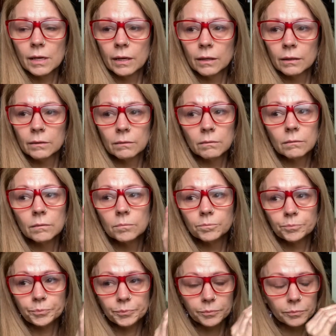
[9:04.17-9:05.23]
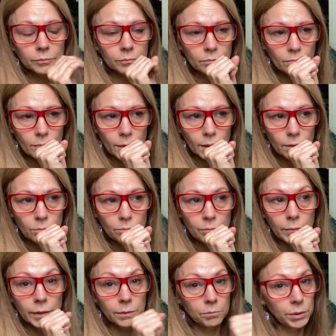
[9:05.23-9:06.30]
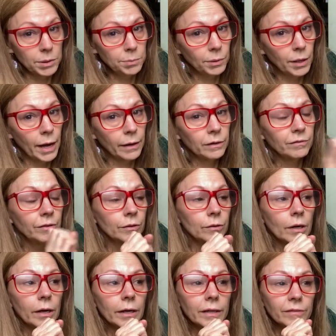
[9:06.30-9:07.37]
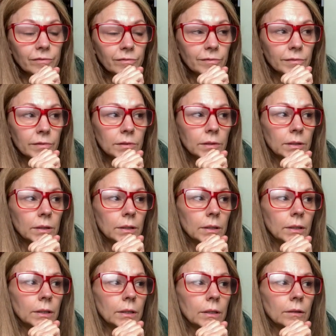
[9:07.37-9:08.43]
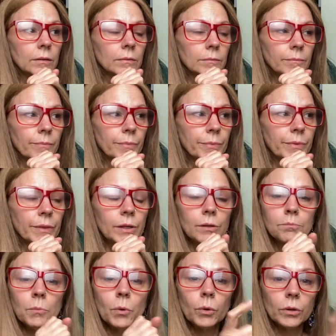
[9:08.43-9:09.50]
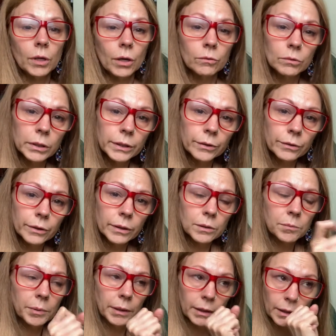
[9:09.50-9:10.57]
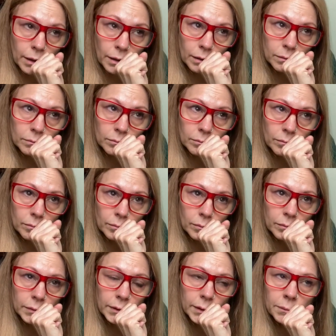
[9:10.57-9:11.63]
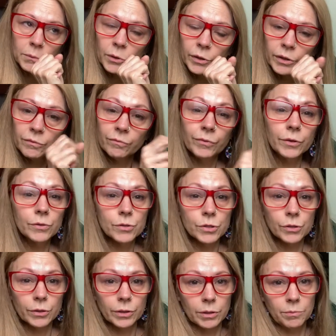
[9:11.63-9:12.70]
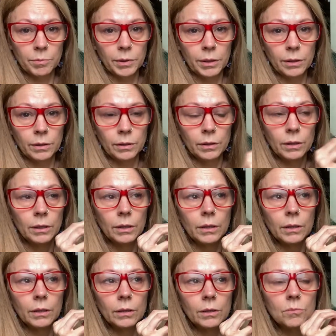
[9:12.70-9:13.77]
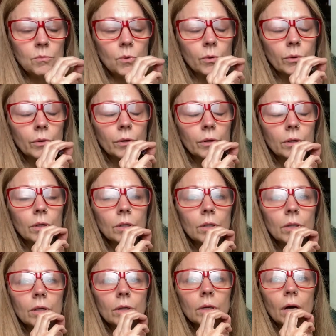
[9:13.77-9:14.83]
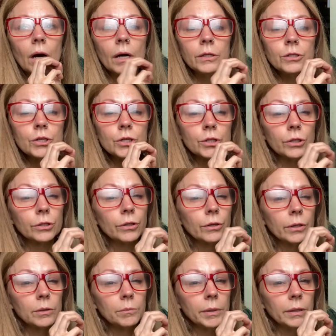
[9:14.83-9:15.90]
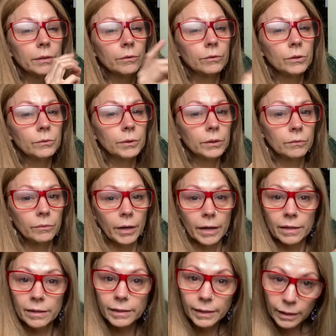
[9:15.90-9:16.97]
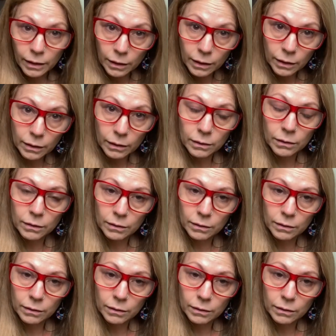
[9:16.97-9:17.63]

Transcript: and get people out of your life, the more lonely you're going to be, the more confused you're going to be, the more unsure you're going to be that you're doing the right thing.